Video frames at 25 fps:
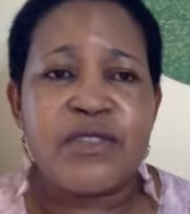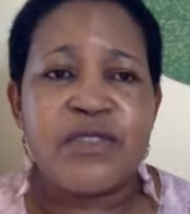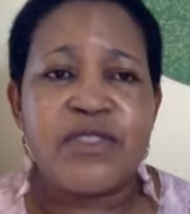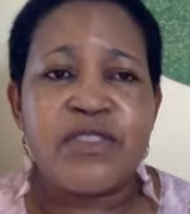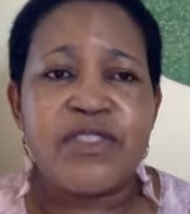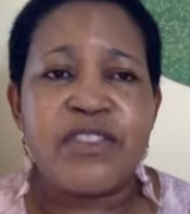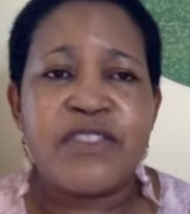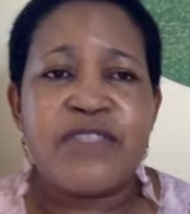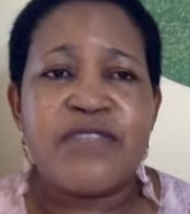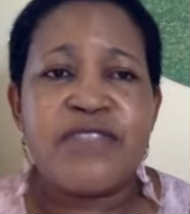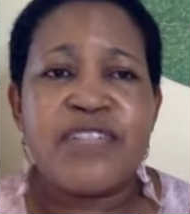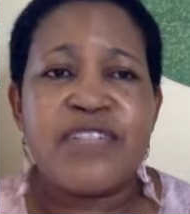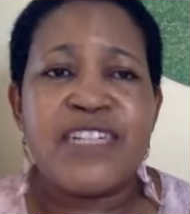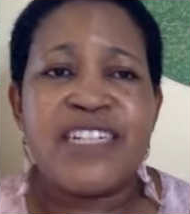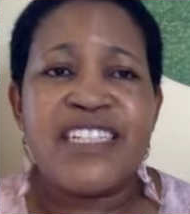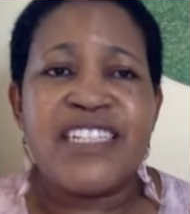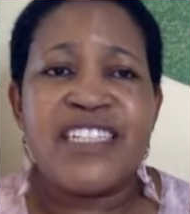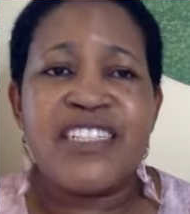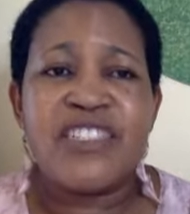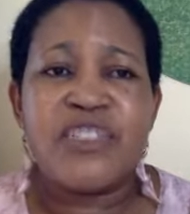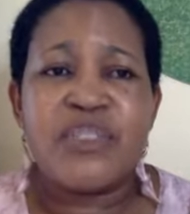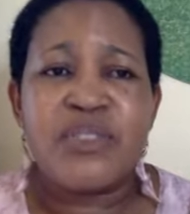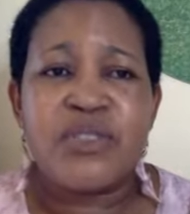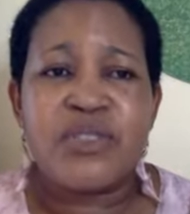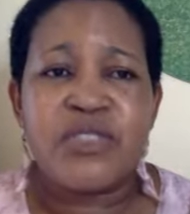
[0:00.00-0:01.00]
Because if you're
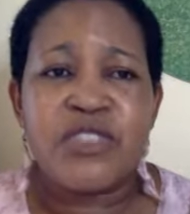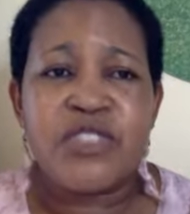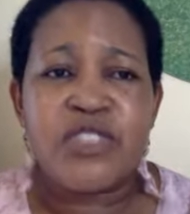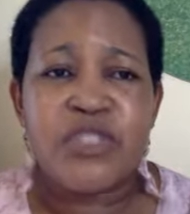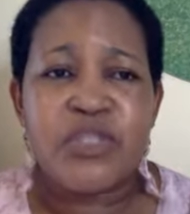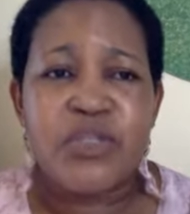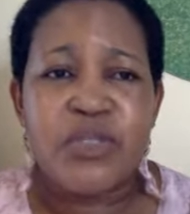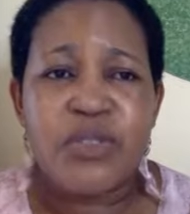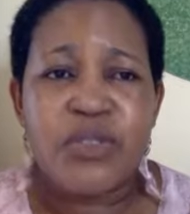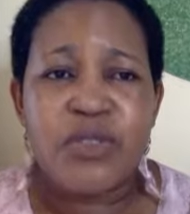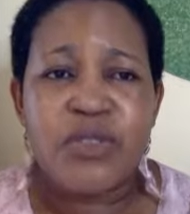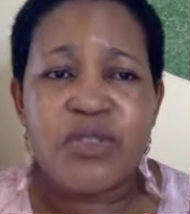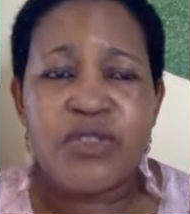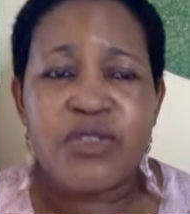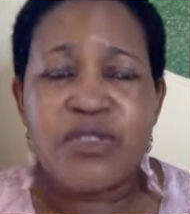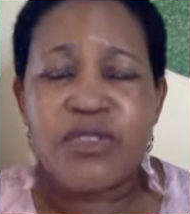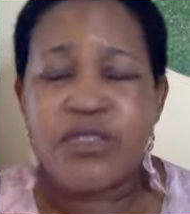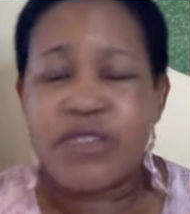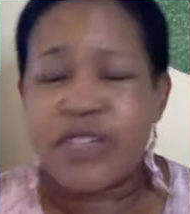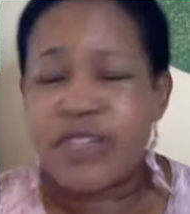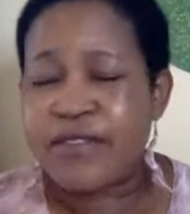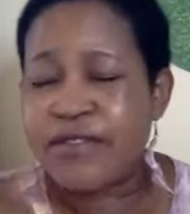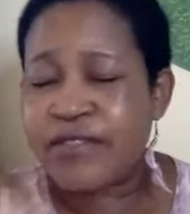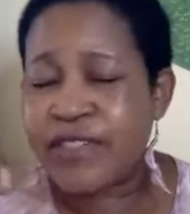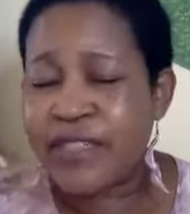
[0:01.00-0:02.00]
in control,
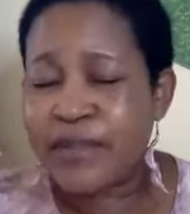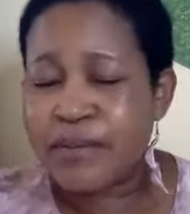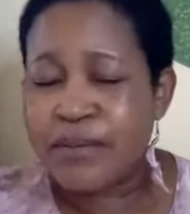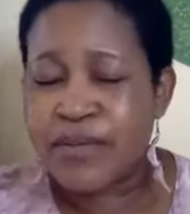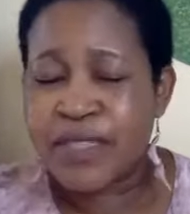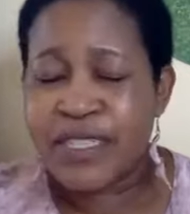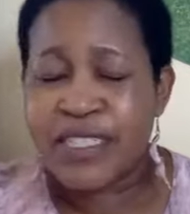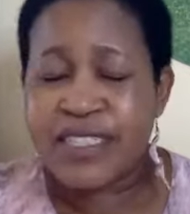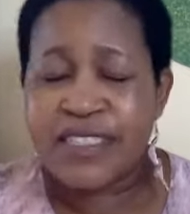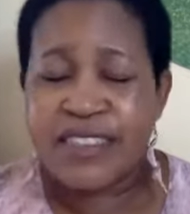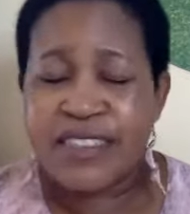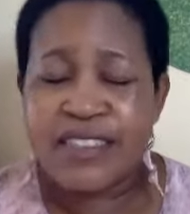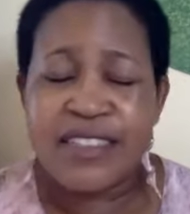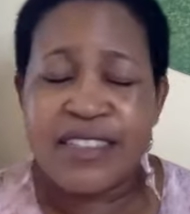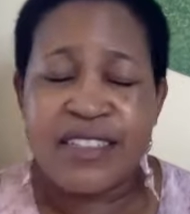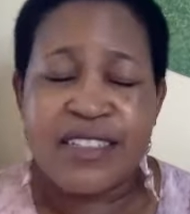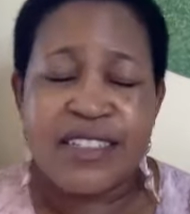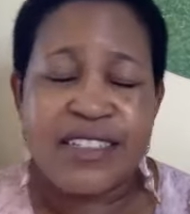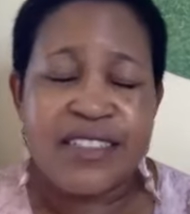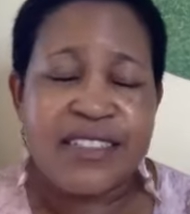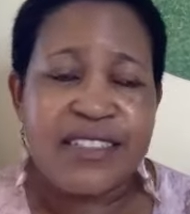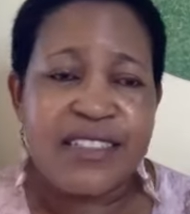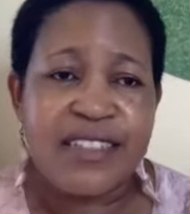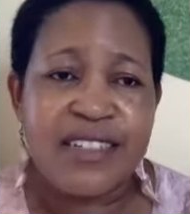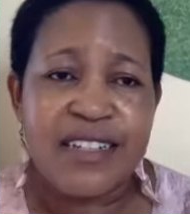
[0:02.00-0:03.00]
you are
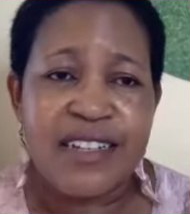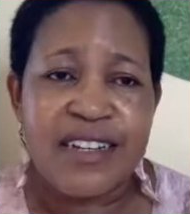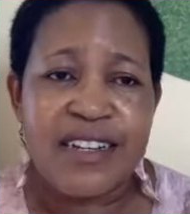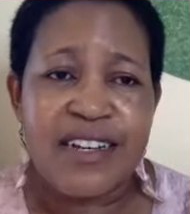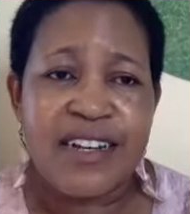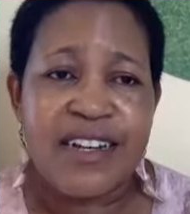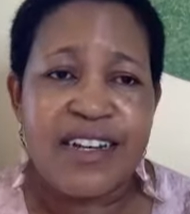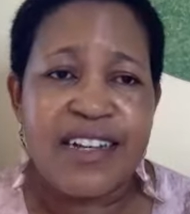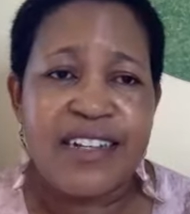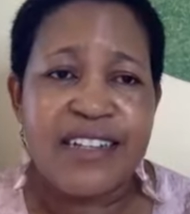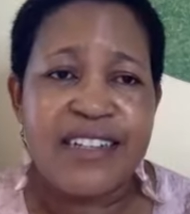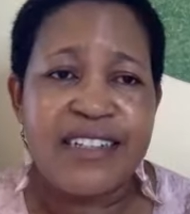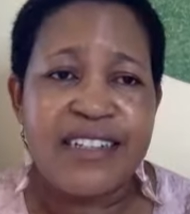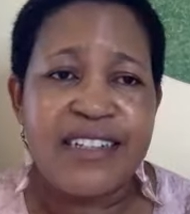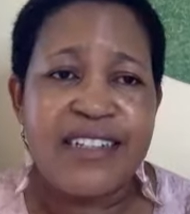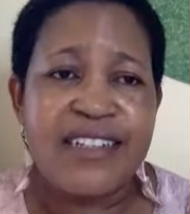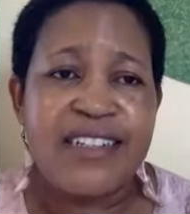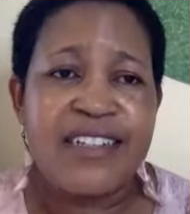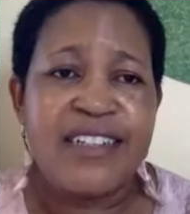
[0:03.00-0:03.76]
vibrating at a high,